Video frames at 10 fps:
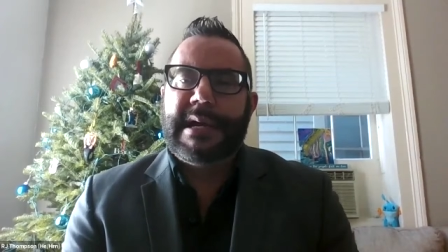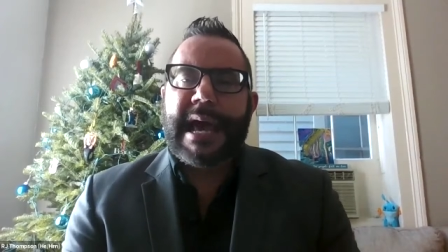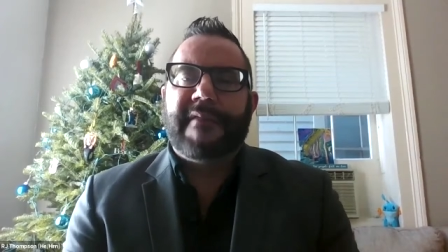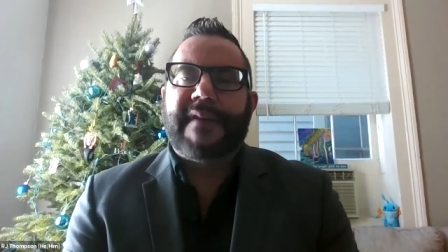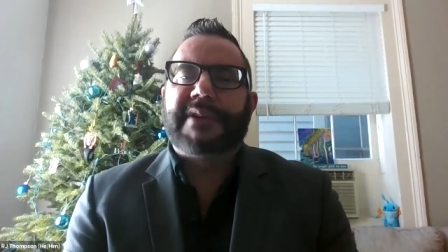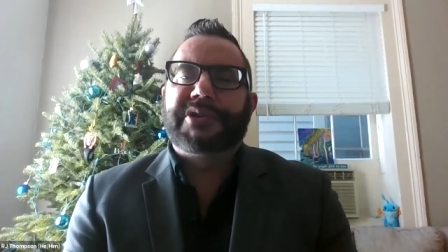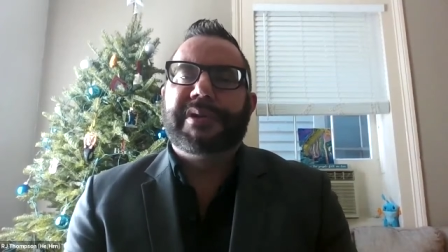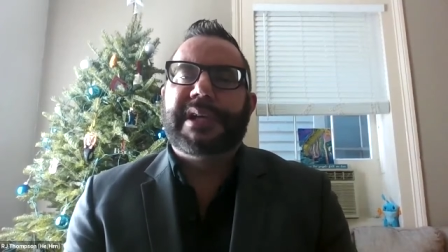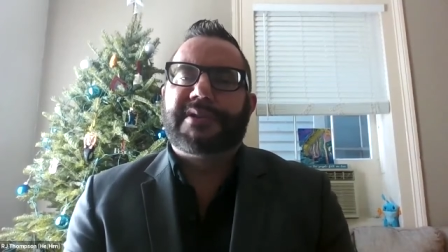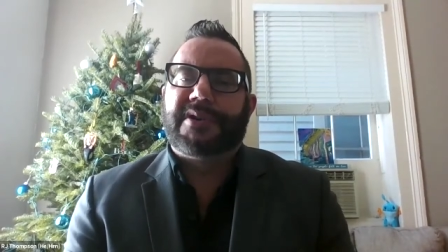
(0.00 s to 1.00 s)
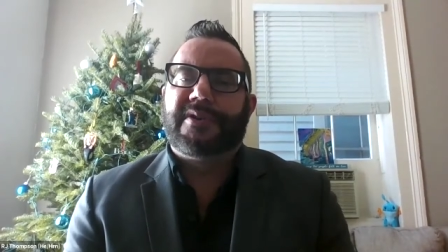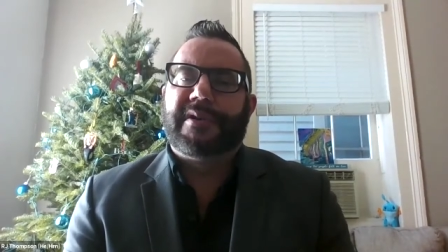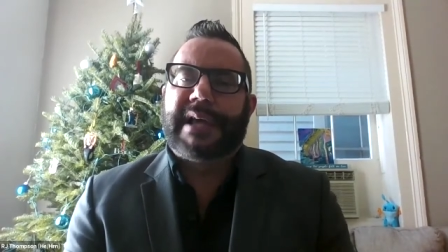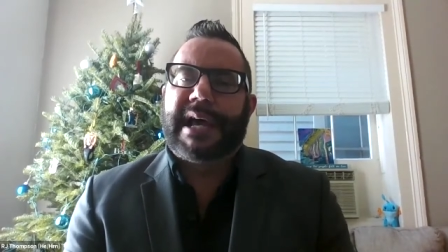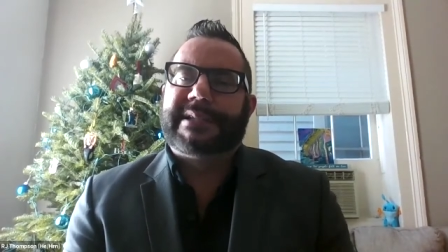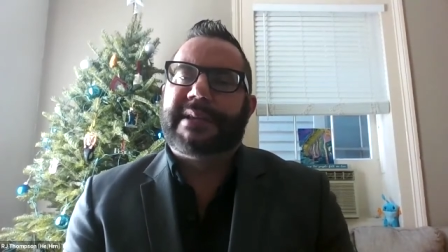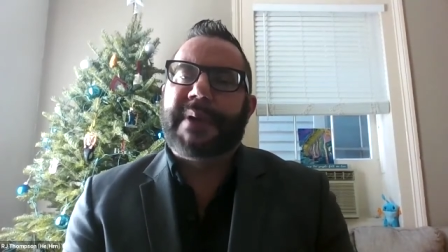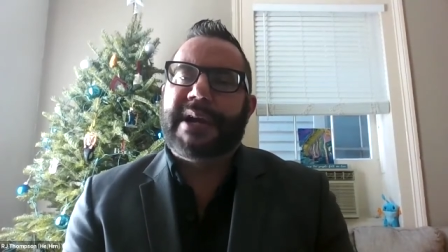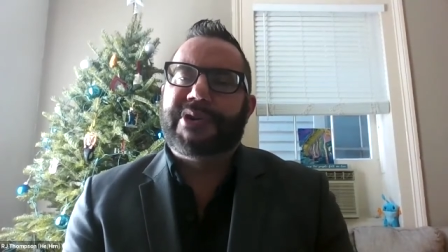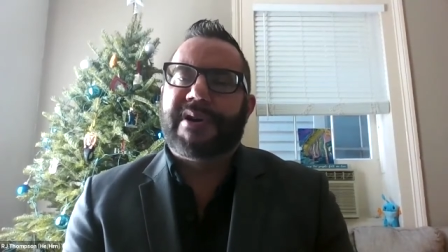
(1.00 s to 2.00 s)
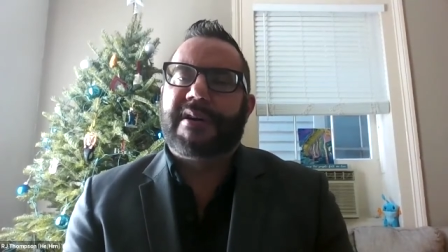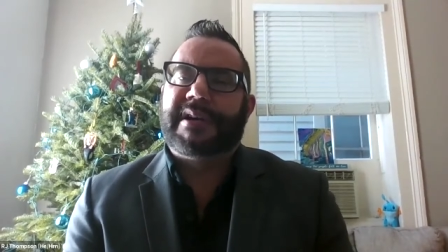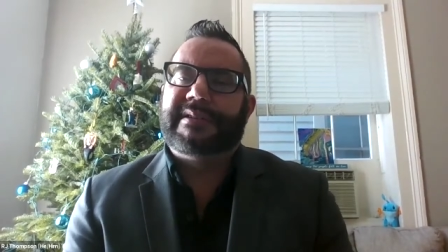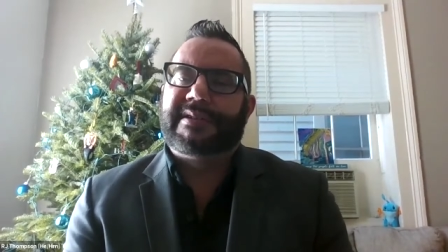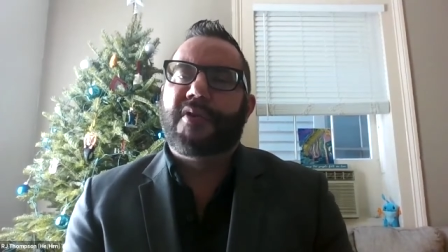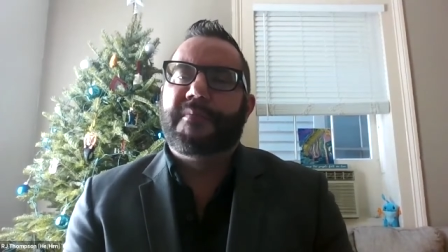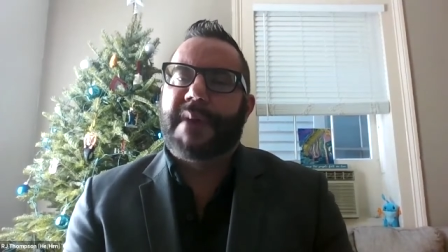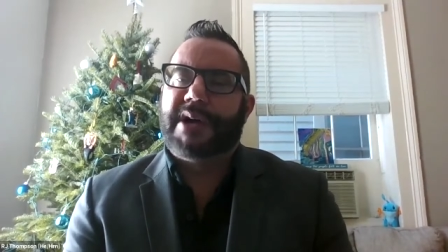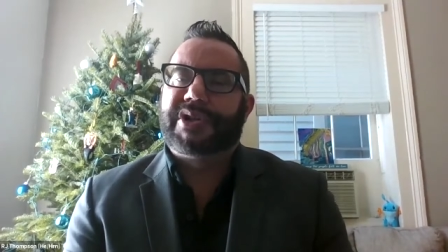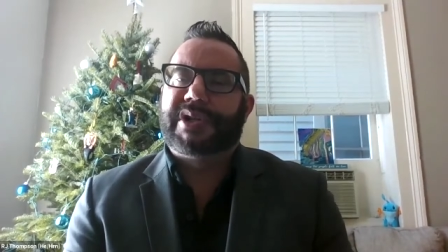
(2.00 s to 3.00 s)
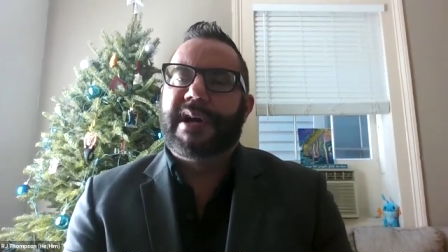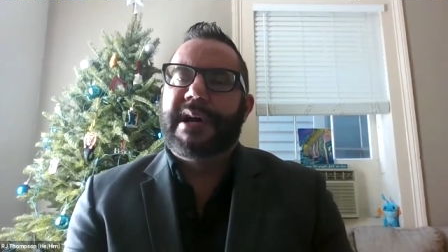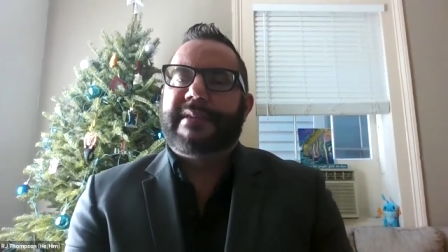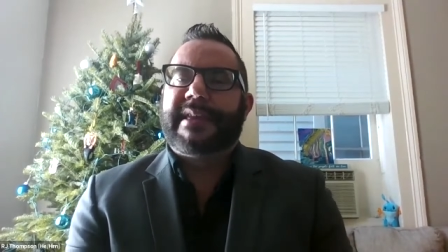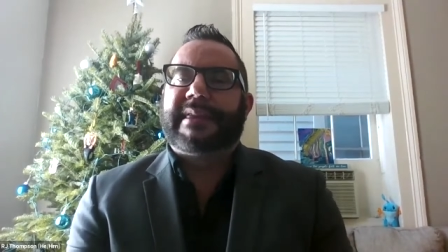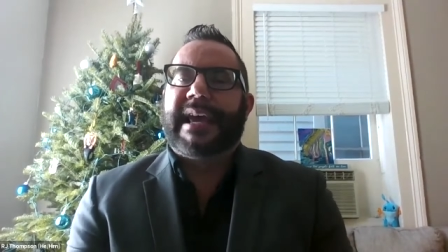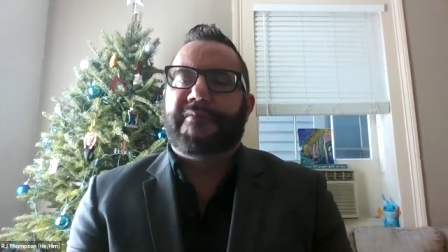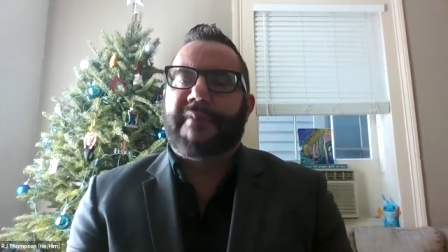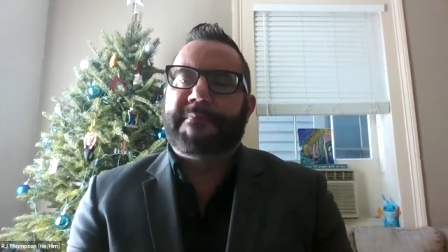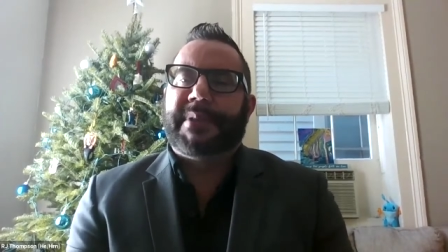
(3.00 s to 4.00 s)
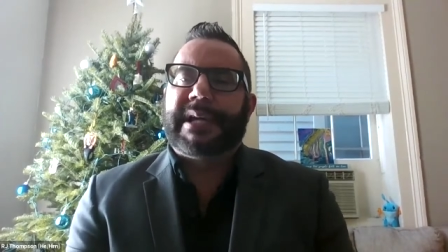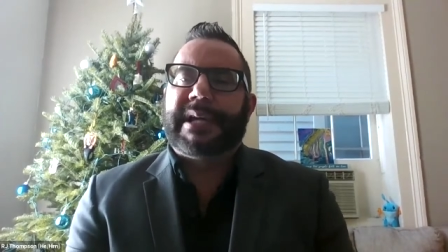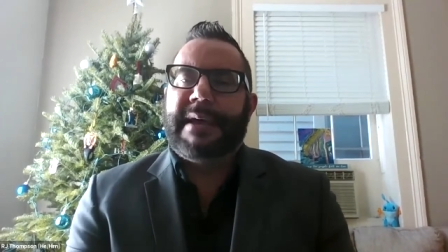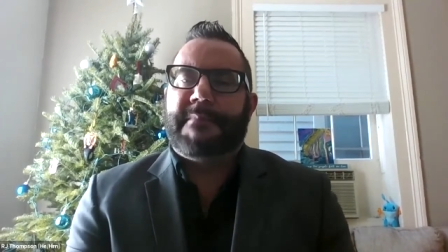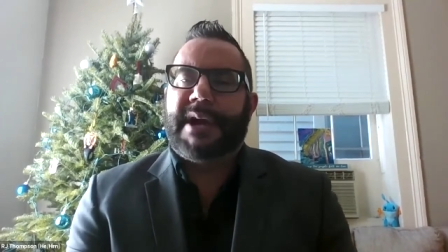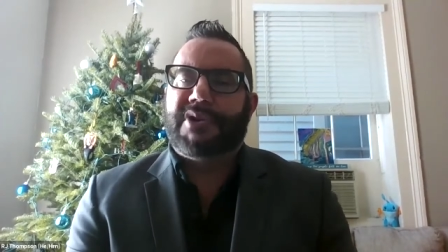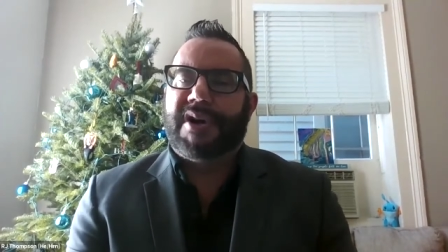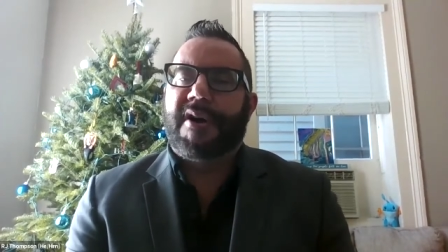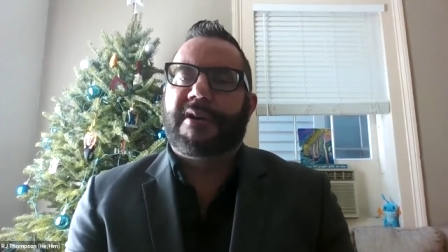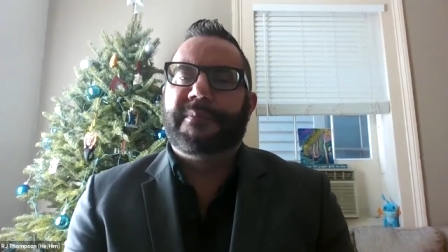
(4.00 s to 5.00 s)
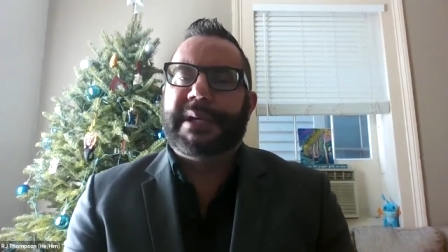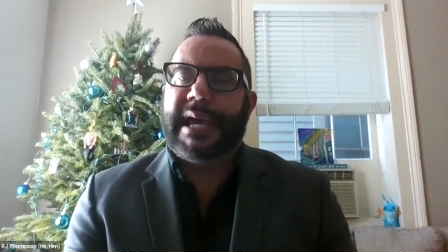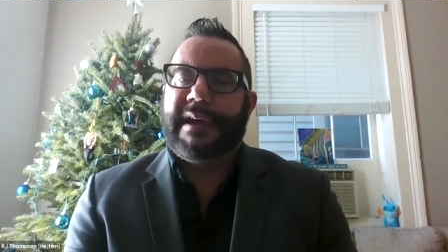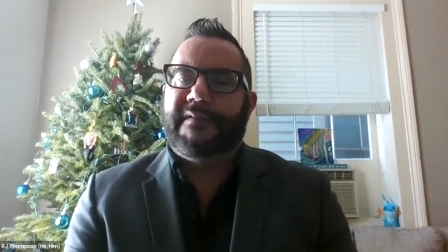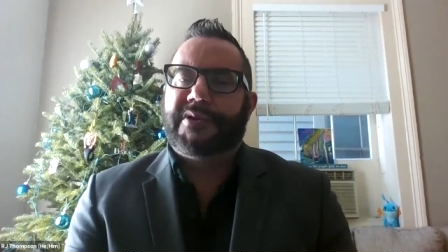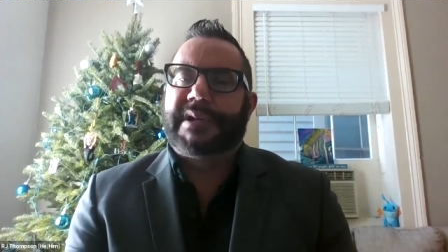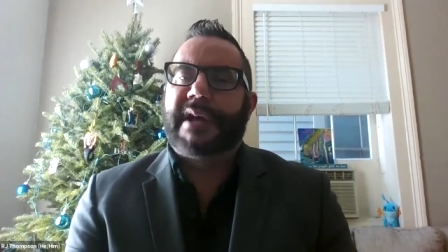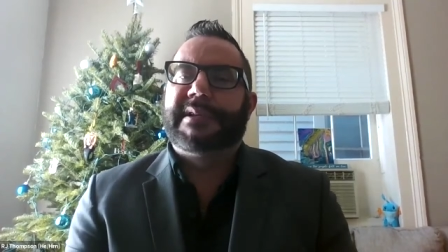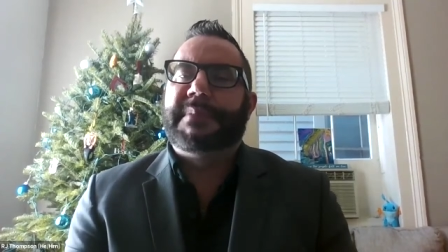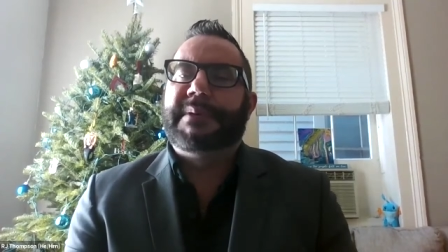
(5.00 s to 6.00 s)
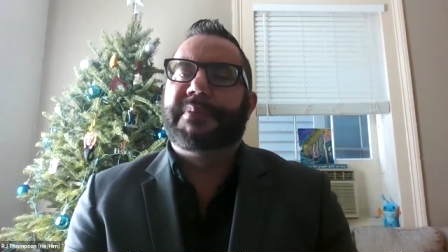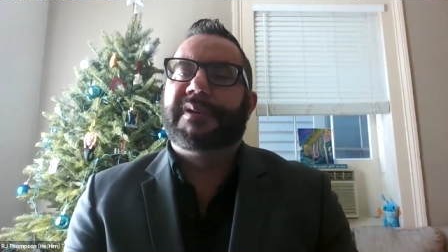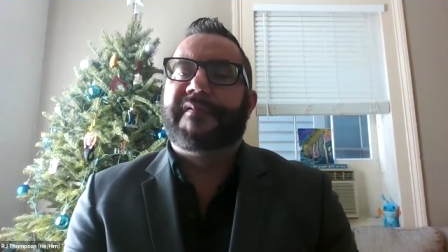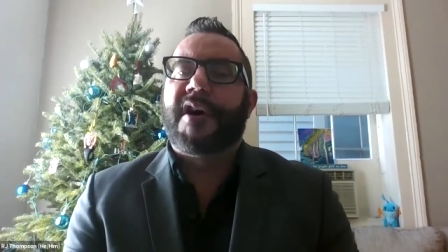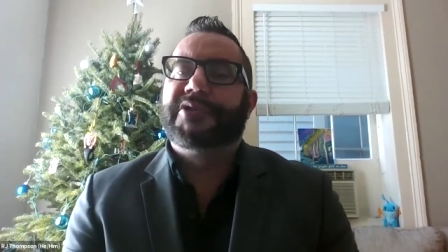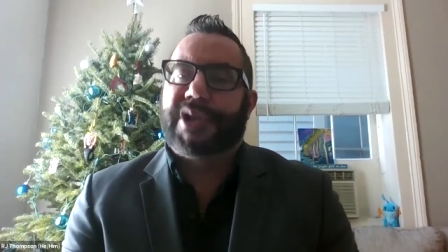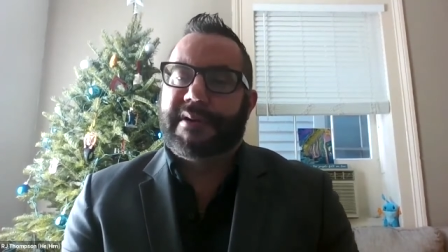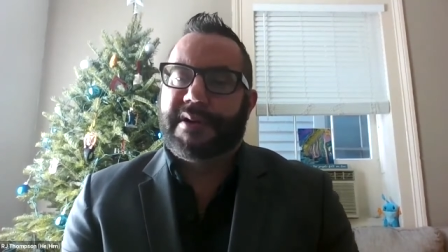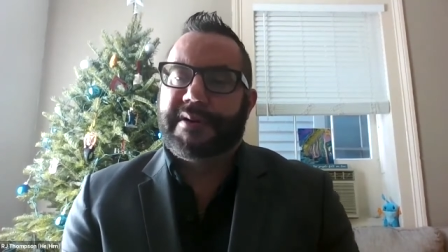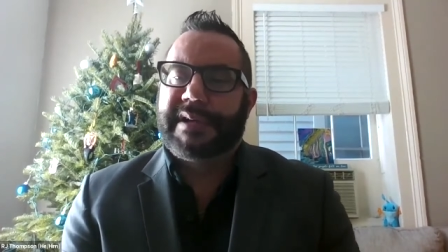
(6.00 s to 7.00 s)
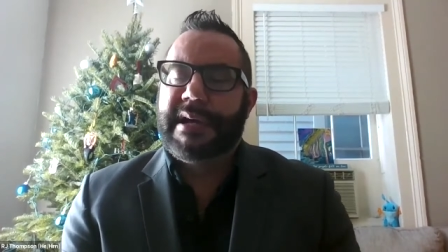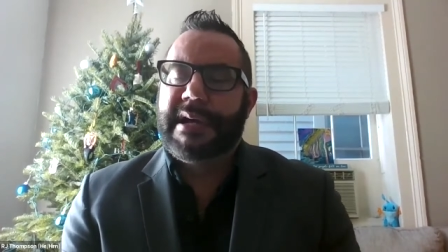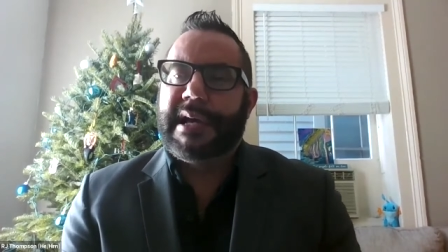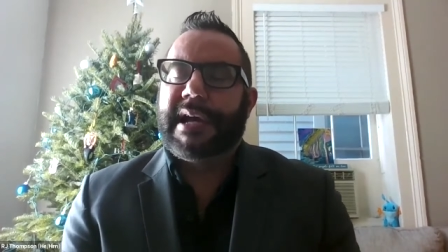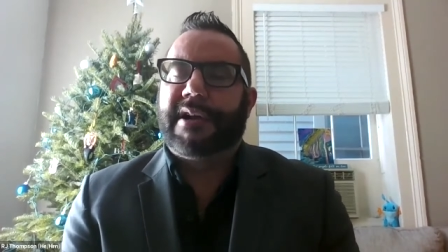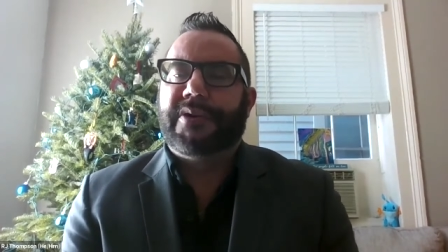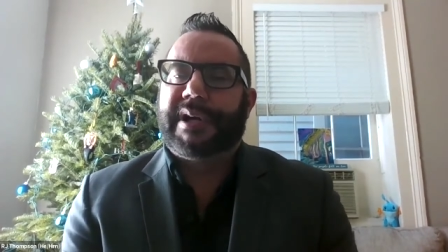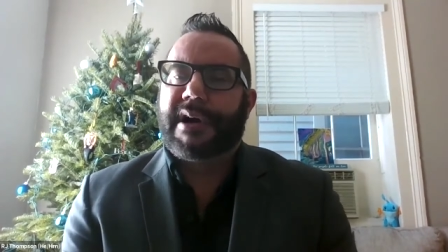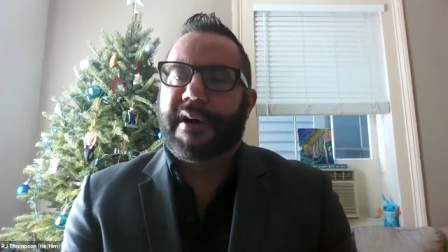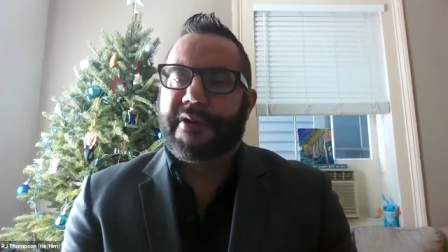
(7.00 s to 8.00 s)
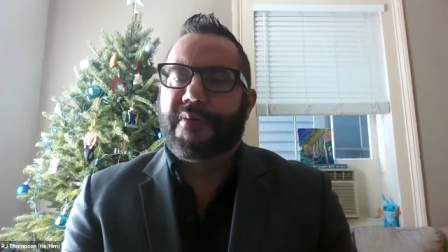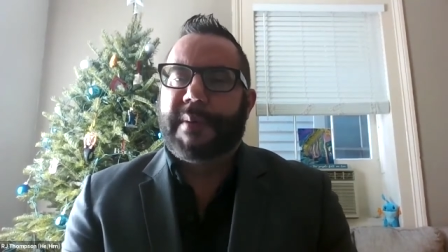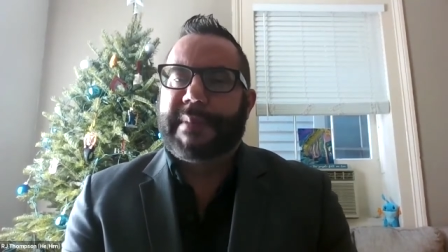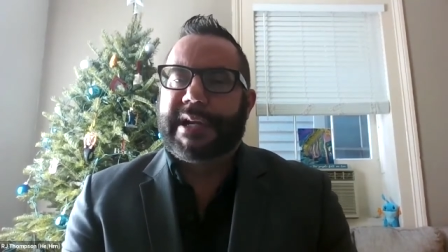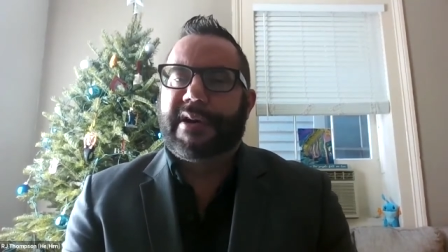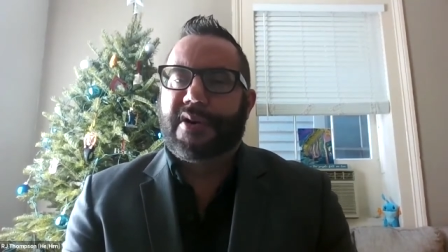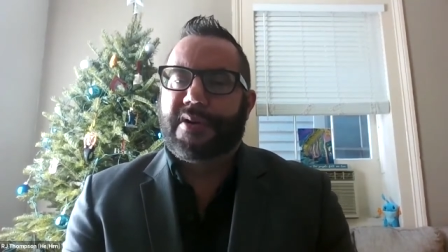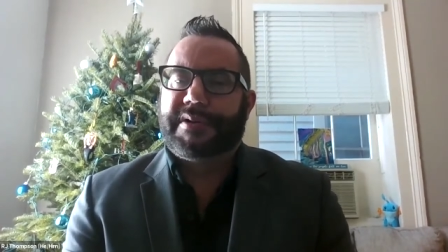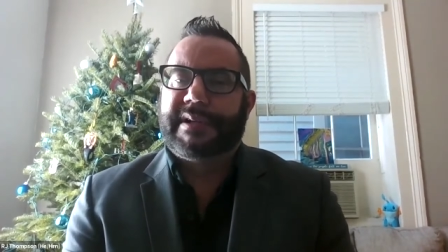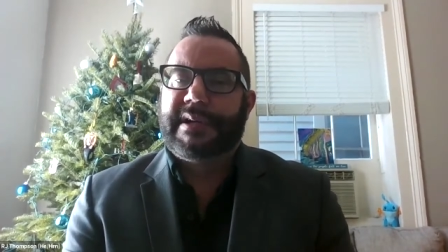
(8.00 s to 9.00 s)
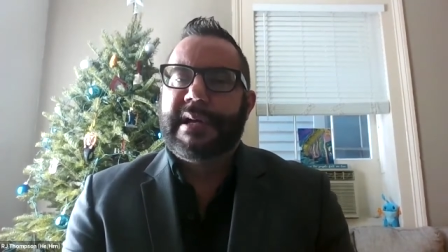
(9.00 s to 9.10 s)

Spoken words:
have actually internalized the patriarchy so much that they replicate patriarchal behaviors onto people of all genders, including other women and girls,